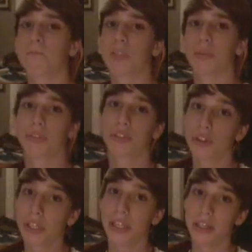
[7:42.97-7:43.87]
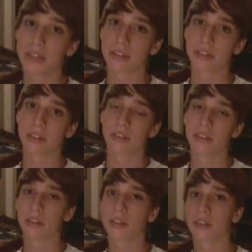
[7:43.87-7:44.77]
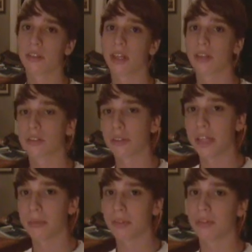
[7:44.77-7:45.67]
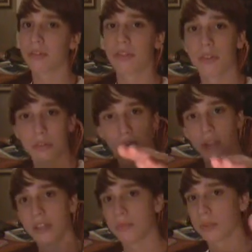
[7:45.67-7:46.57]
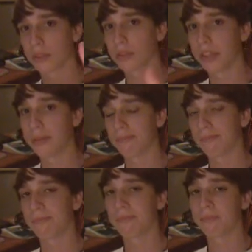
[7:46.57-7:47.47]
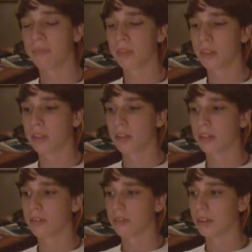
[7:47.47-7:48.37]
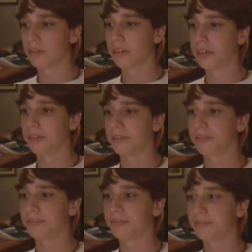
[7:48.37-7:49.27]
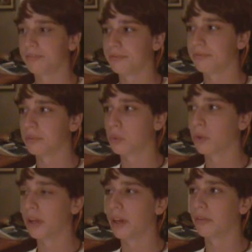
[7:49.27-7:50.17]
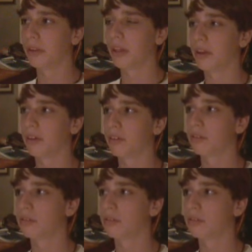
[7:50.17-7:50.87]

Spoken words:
So it's cookies and cream, because there's 2 cookies, 1 cream for every Oreo in there.